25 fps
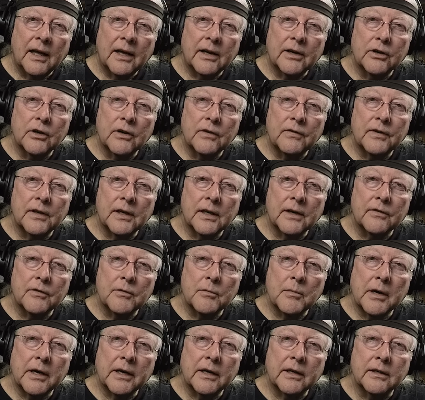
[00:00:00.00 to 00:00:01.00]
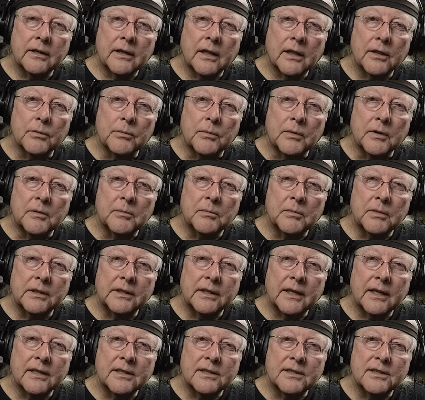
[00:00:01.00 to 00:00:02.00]
don't know if I'll ever make another one, but
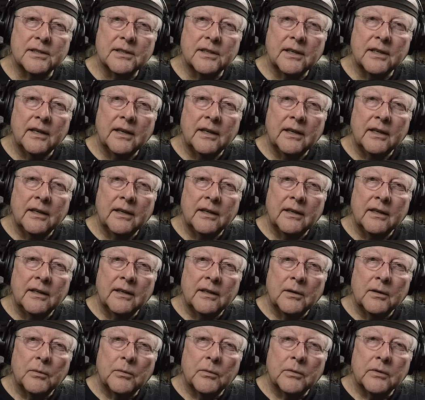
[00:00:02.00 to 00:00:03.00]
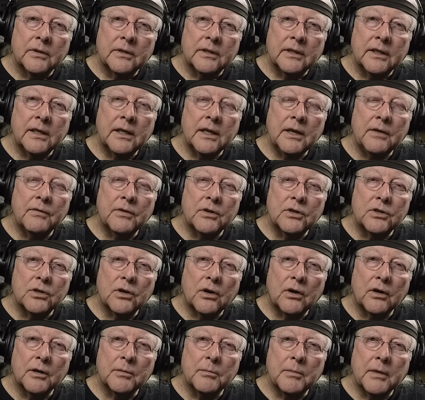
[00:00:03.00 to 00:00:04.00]
didn't even
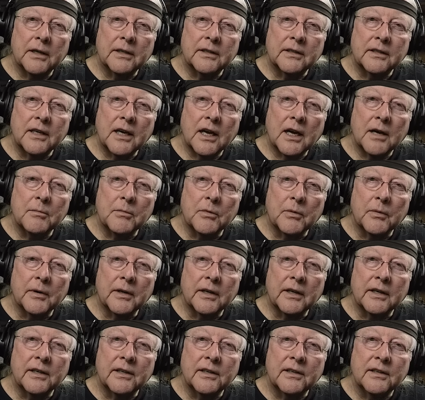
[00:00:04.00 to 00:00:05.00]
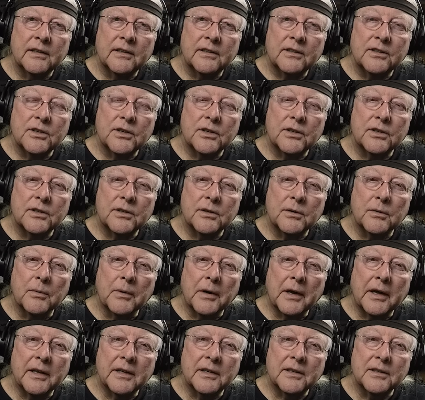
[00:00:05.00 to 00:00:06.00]
talk about the camera really, just a
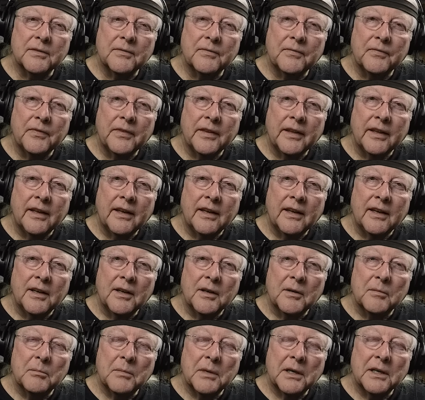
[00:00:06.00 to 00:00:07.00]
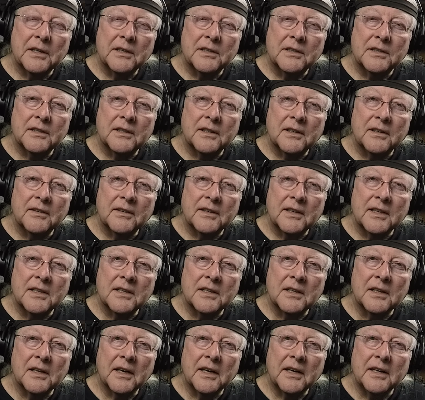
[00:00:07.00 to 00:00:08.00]
rant. But
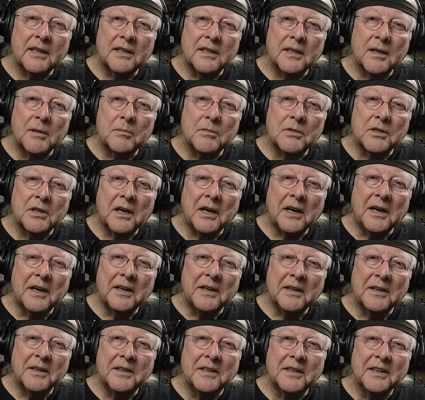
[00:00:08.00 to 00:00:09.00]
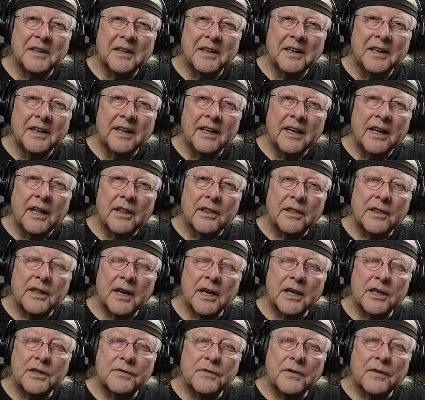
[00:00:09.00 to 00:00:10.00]
it's late and I'm tired.
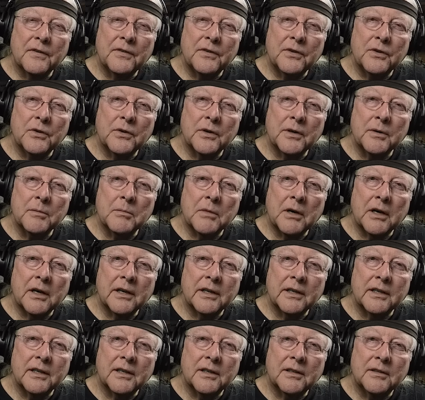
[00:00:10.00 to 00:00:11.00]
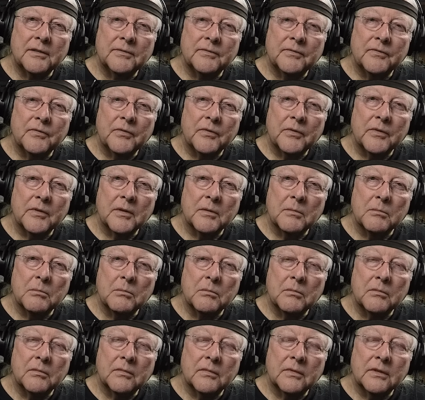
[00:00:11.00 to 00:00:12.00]
Thanks for viewing my
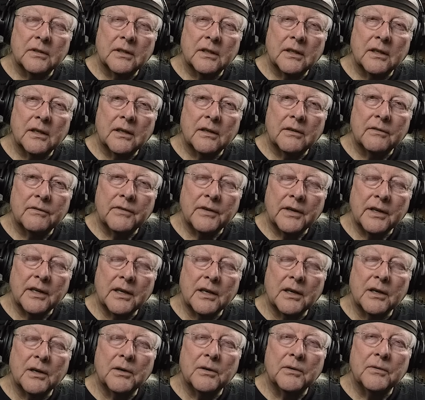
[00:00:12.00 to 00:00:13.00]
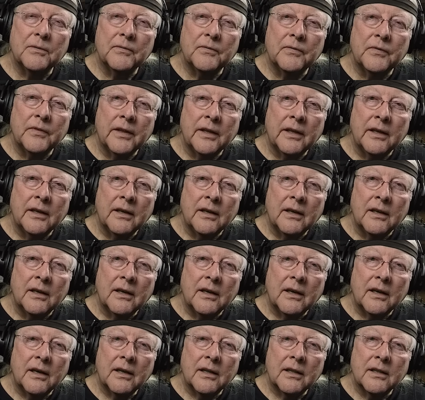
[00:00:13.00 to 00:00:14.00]
video,
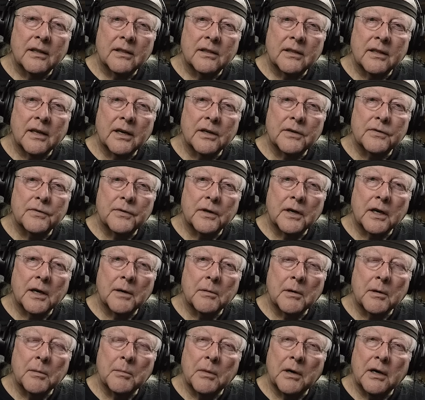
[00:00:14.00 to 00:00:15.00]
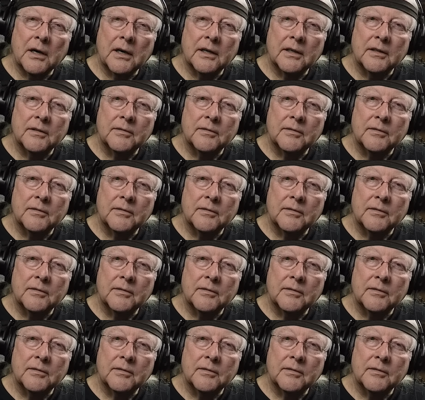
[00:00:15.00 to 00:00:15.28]
and thanks for coming by.